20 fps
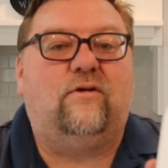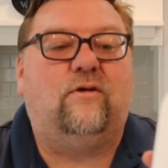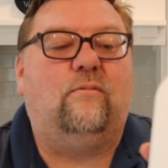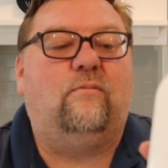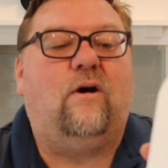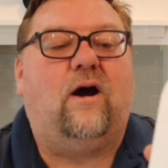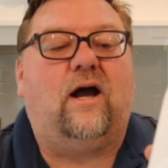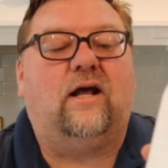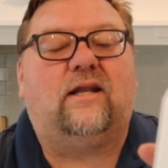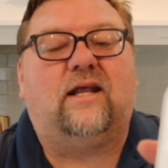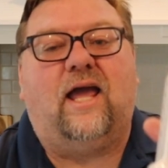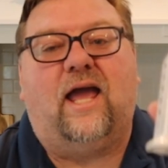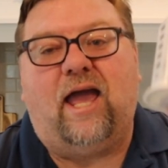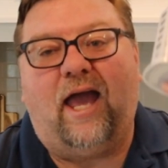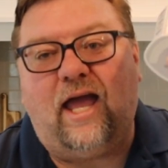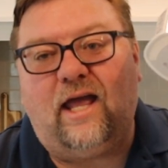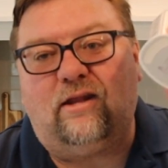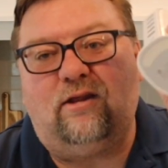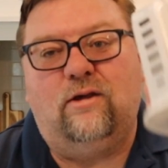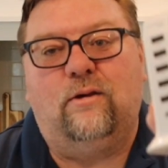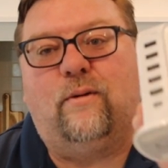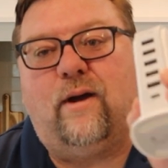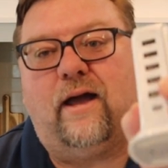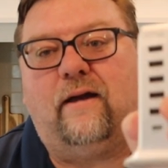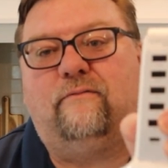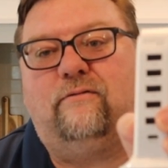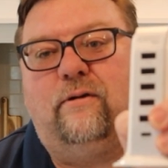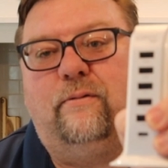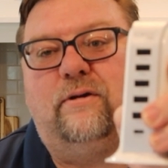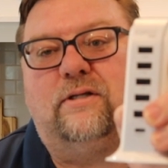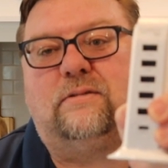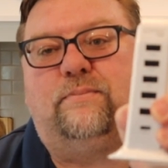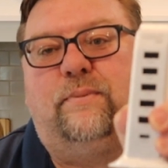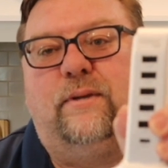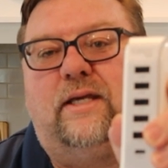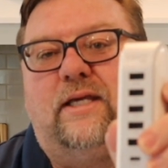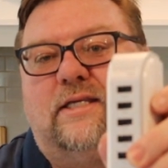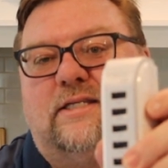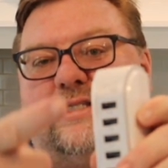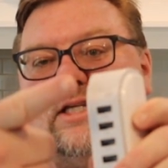you want, and you have
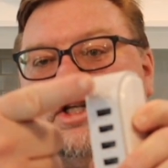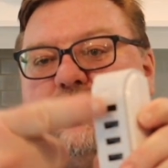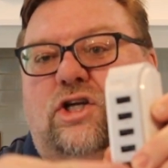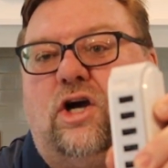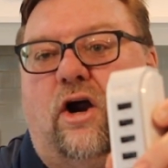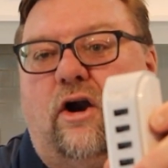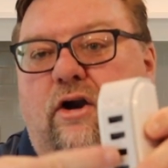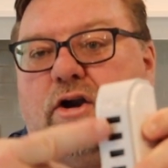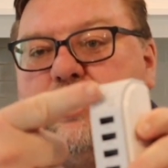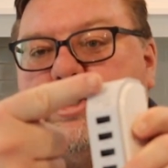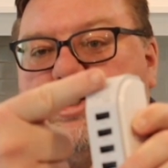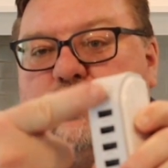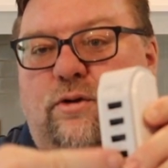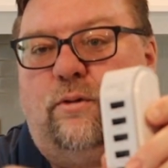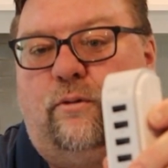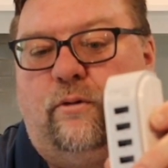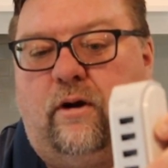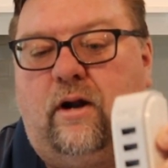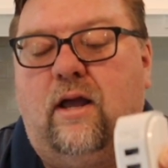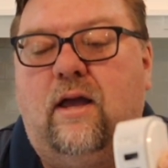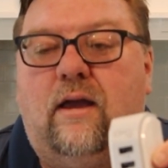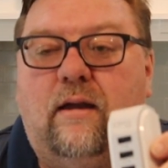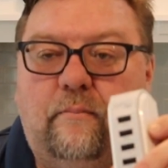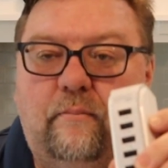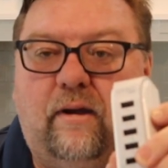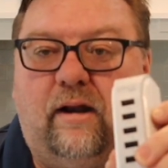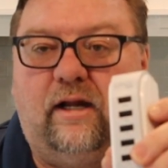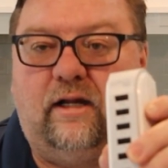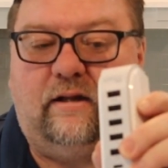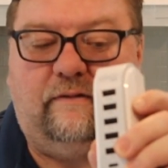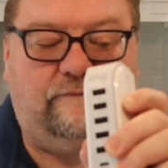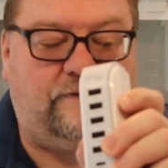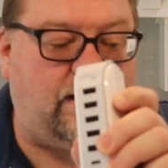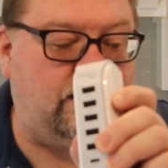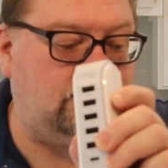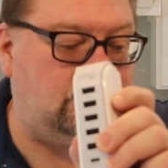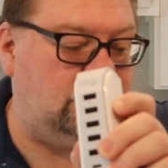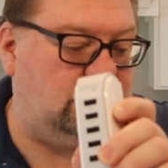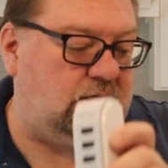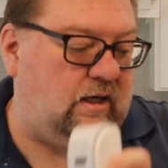USBs to charge your many
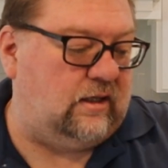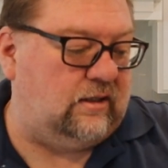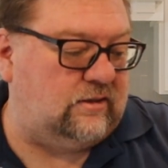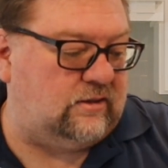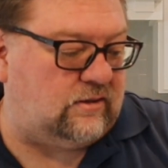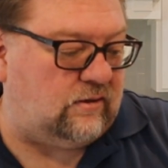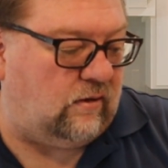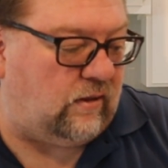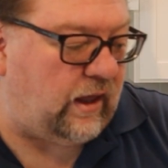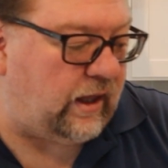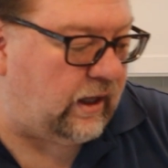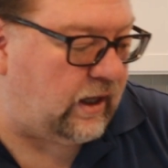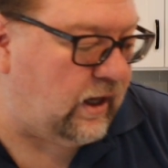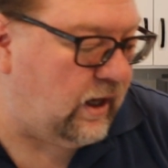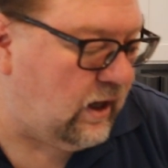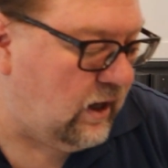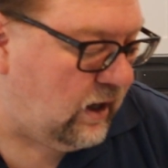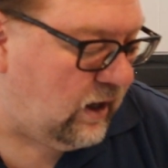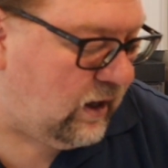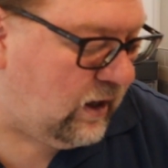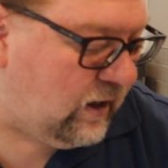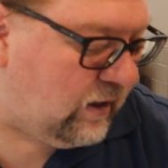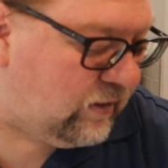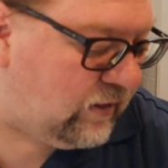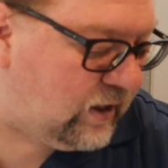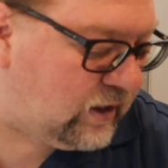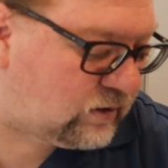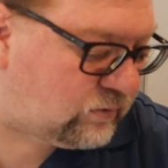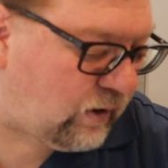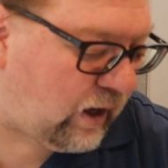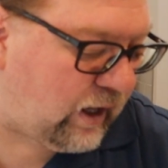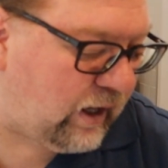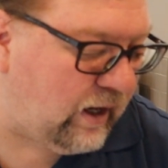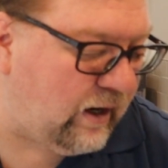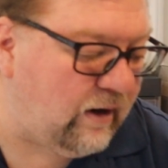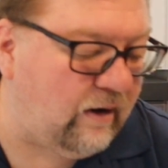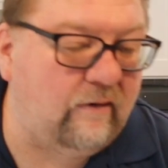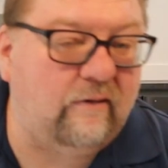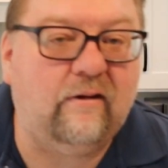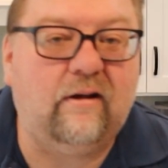devices on. So like this right
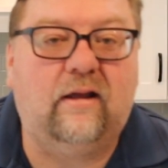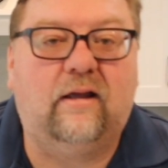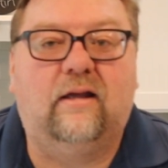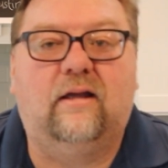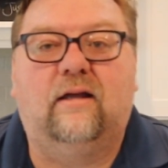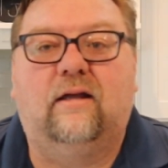here,